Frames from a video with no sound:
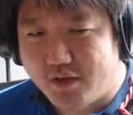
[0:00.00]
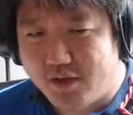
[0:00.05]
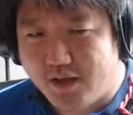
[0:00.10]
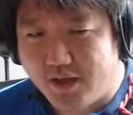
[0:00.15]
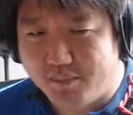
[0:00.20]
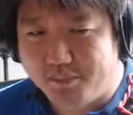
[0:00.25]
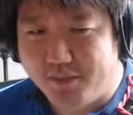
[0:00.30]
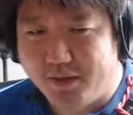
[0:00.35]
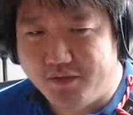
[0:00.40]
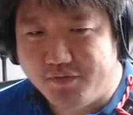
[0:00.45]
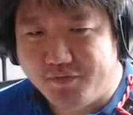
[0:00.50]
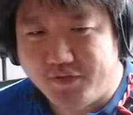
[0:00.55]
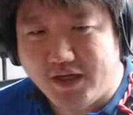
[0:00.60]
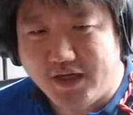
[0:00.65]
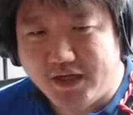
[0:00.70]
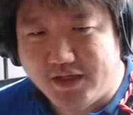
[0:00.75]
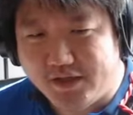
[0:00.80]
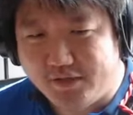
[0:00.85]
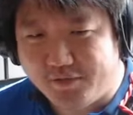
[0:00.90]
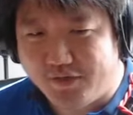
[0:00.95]
above
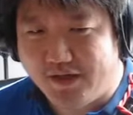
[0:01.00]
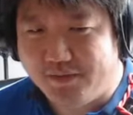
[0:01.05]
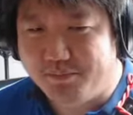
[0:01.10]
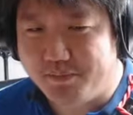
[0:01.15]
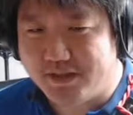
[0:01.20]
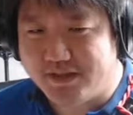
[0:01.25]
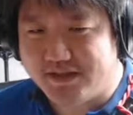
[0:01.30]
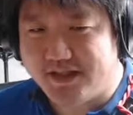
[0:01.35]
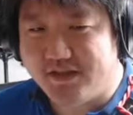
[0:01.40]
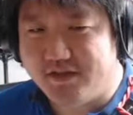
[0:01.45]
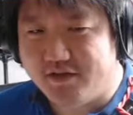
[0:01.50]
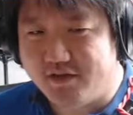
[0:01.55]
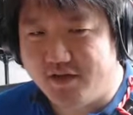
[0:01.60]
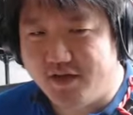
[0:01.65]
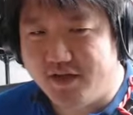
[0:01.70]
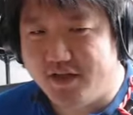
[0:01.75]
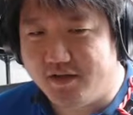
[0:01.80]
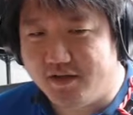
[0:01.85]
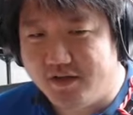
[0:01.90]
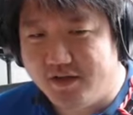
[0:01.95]
85%
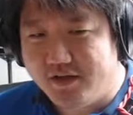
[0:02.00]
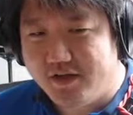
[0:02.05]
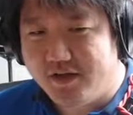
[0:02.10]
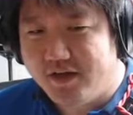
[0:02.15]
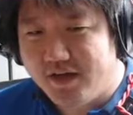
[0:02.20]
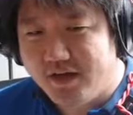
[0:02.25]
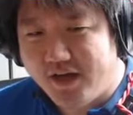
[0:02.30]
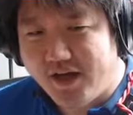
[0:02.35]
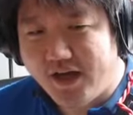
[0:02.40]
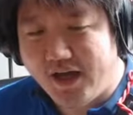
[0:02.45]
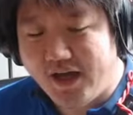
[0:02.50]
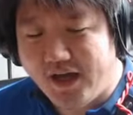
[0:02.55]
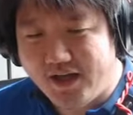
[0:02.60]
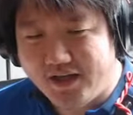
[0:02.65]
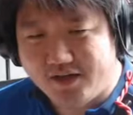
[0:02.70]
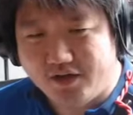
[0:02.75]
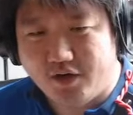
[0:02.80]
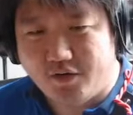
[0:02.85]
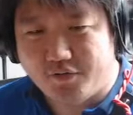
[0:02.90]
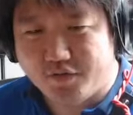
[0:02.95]
crit,
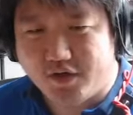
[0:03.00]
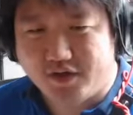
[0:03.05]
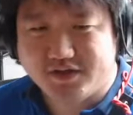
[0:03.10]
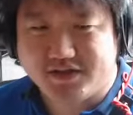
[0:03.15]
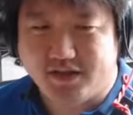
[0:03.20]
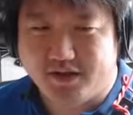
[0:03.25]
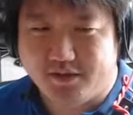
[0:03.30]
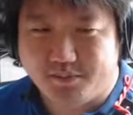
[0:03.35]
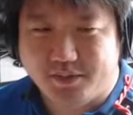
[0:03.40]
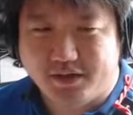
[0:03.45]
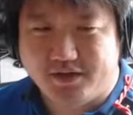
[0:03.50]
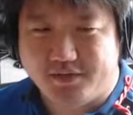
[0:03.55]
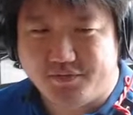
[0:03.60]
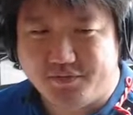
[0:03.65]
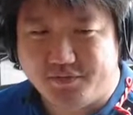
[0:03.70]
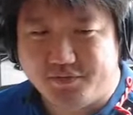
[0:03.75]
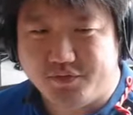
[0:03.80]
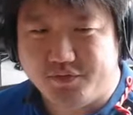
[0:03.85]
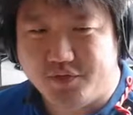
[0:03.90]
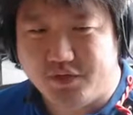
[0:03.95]
and of course above
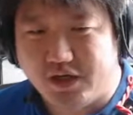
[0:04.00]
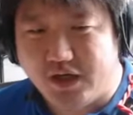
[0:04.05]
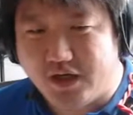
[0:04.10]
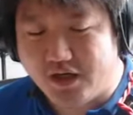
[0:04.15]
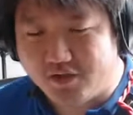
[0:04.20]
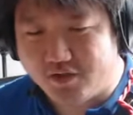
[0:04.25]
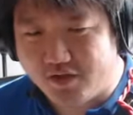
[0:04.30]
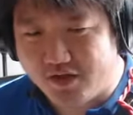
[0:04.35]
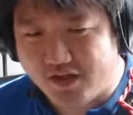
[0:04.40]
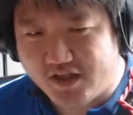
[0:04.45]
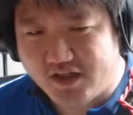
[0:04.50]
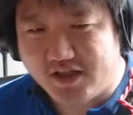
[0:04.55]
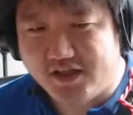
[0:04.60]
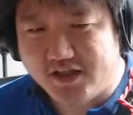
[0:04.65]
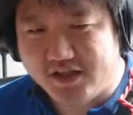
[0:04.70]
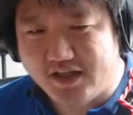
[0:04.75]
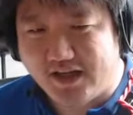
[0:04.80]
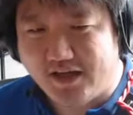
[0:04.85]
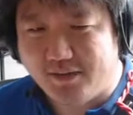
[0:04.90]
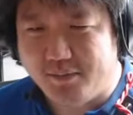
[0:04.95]
critical
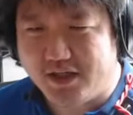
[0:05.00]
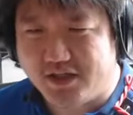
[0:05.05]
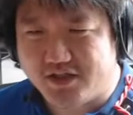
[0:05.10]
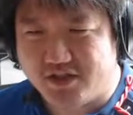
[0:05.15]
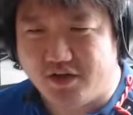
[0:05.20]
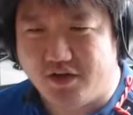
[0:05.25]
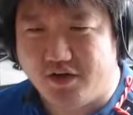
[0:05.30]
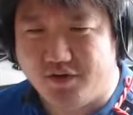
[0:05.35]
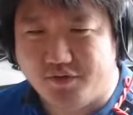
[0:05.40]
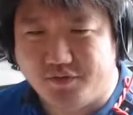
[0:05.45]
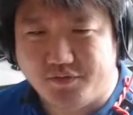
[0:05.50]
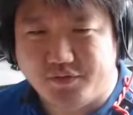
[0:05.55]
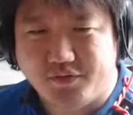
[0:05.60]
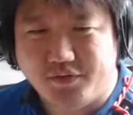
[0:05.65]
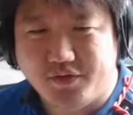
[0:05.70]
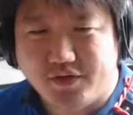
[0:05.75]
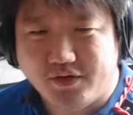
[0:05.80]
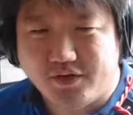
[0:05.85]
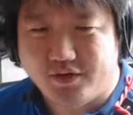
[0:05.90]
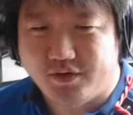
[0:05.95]
damage of,
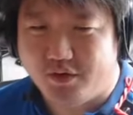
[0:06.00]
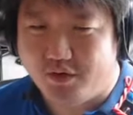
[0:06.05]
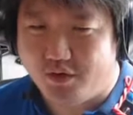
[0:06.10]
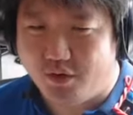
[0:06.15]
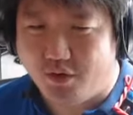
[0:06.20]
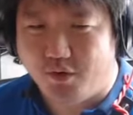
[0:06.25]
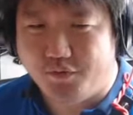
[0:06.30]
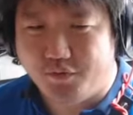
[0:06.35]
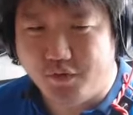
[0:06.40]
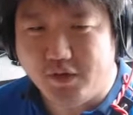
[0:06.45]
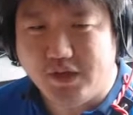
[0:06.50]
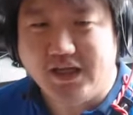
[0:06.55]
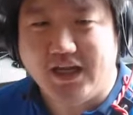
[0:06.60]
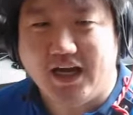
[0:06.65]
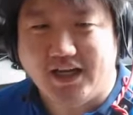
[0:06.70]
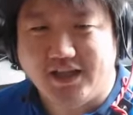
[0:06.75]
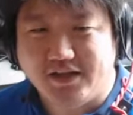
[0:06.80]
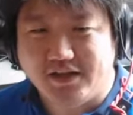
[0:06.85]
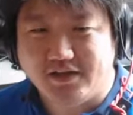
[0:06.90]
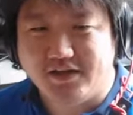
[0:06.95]
hopefully
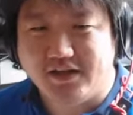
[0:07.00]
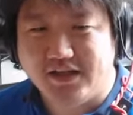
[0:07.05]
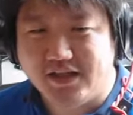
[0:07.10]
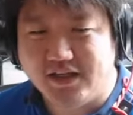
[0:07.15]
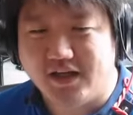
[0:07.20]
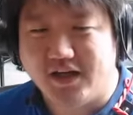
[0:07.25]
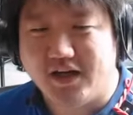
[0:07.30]
ideally